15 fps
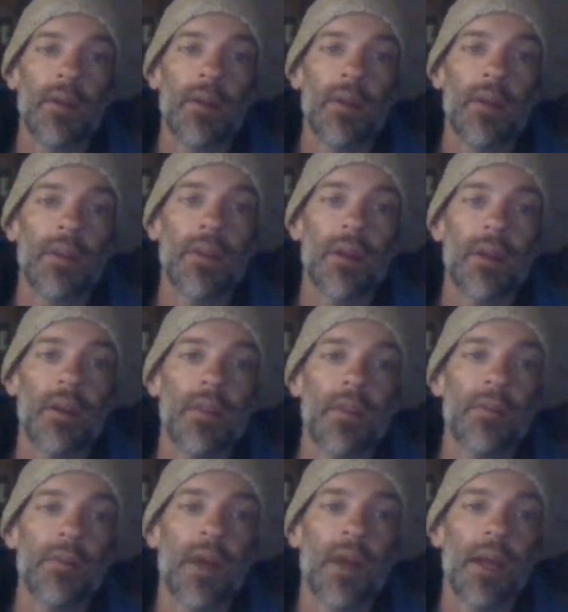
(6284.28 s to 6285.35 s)
It's like a
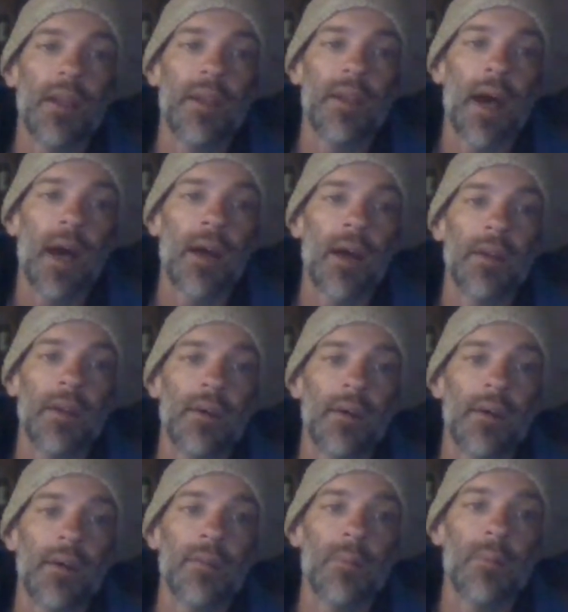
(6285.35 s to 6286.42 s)
little tiny dot,
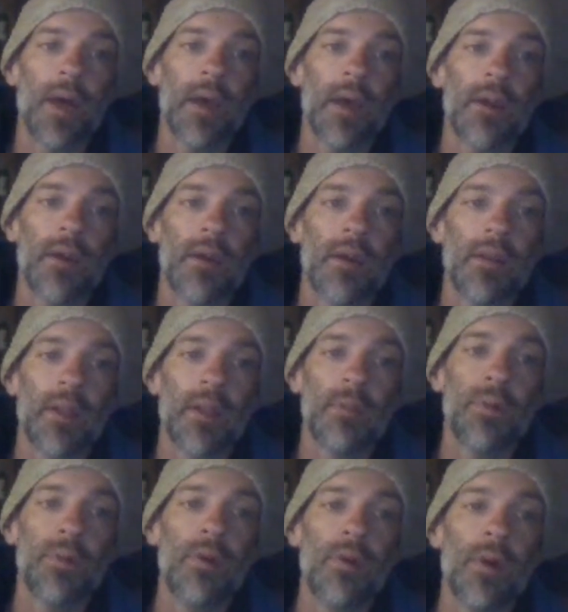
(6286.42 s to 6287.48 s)
a speck. That's
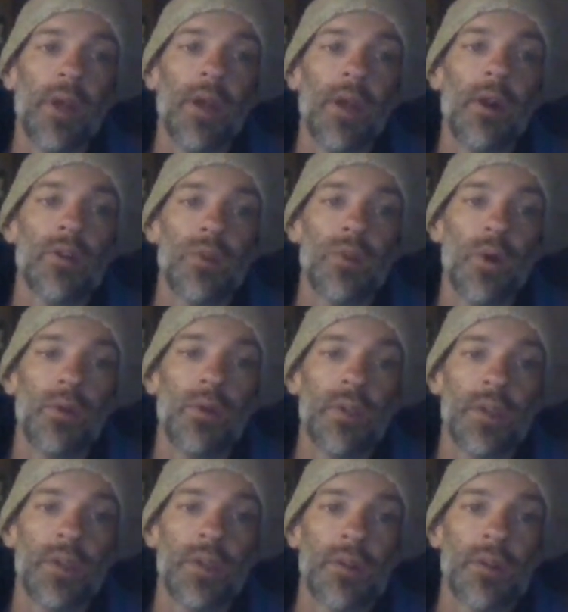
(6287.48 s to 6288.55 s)
Pluto in our solar
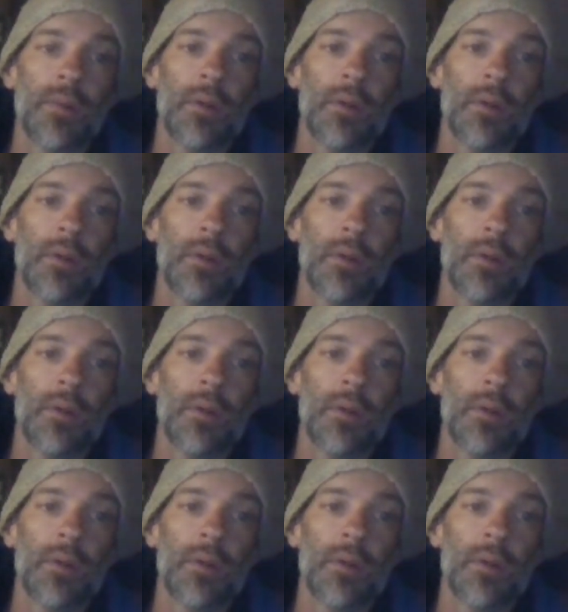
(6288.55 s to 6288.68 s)
system.